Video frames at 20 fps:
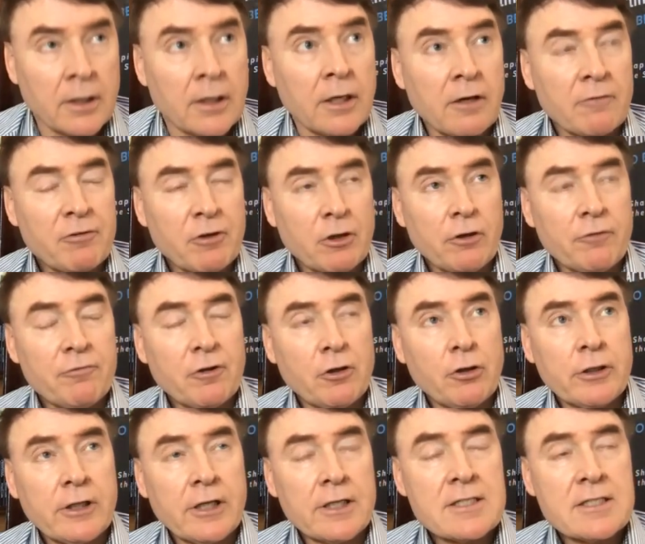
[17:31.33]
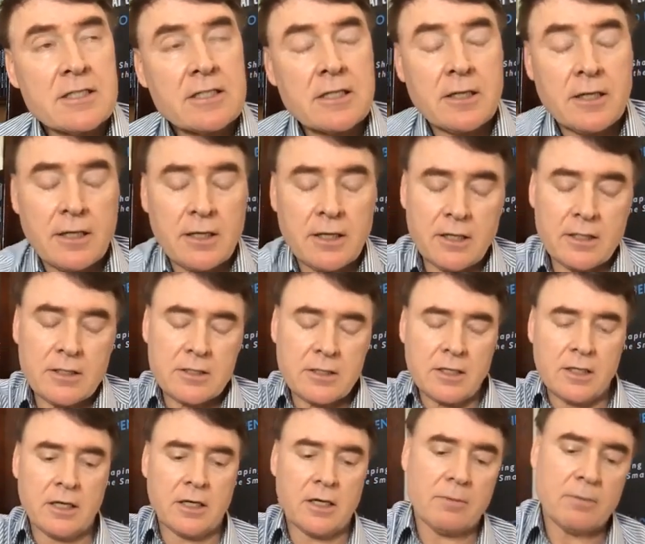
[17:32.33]
if you look at
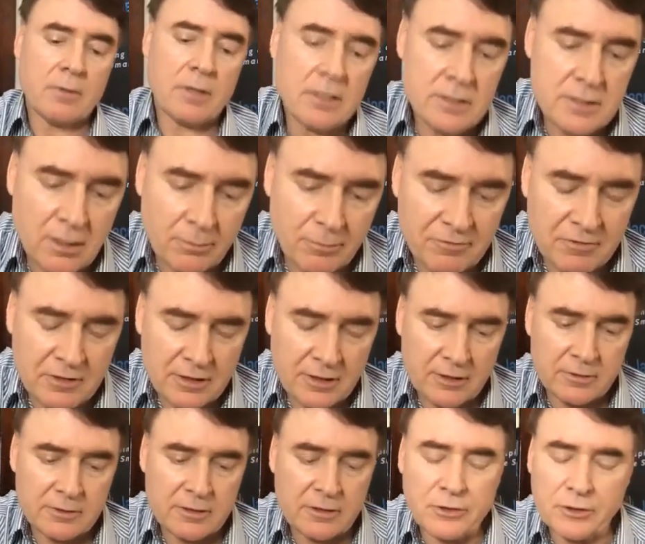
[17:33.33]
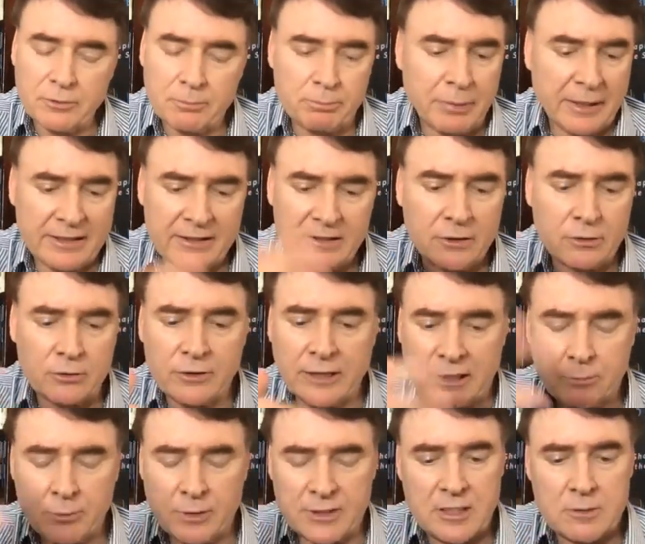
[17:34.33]
some of the new big neural
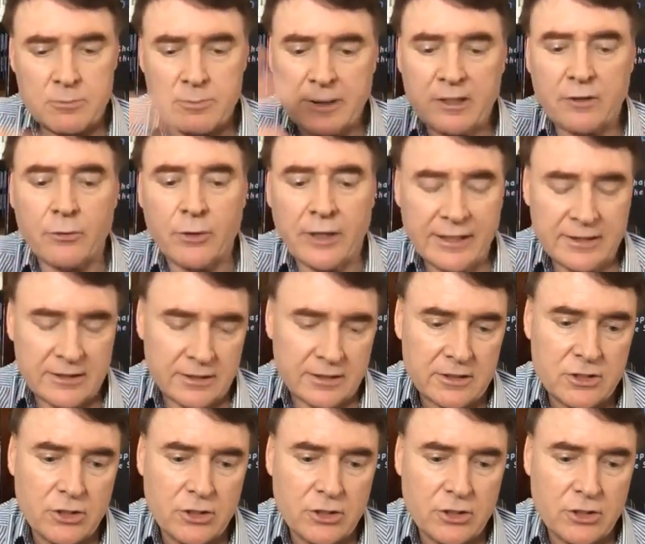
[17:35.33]
networks that's been created,